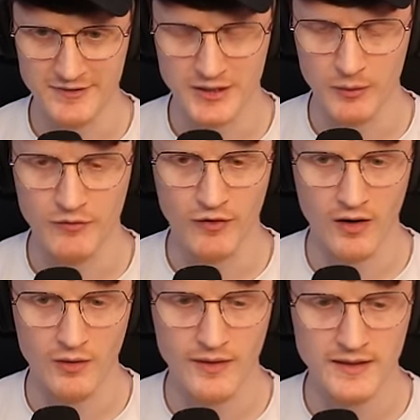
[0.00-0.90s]
So we
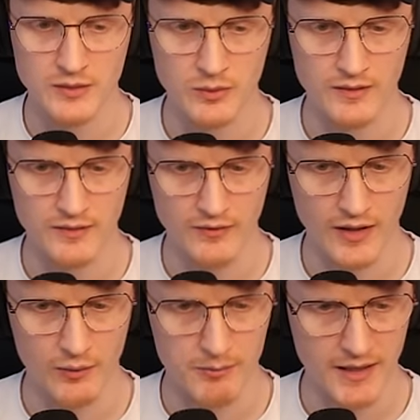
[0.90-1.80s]
followed it to
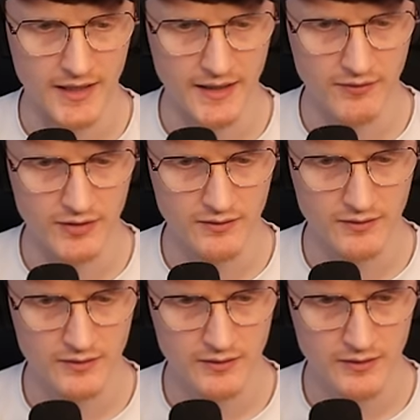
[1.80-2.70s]
evaluate behavior.
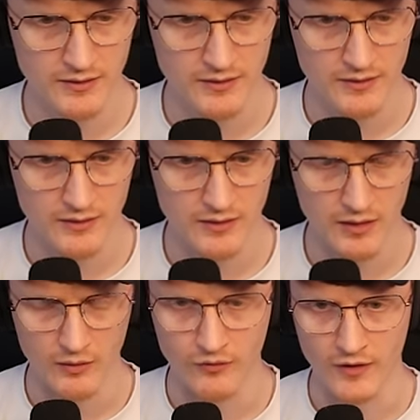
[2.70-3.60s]

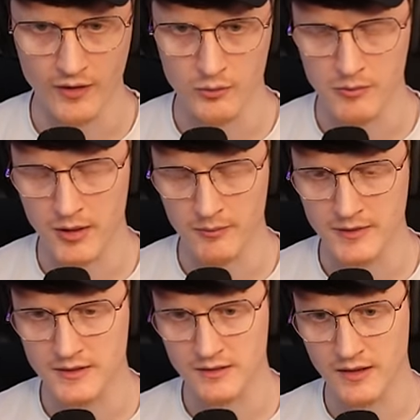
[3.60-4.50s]
Oh, final moments.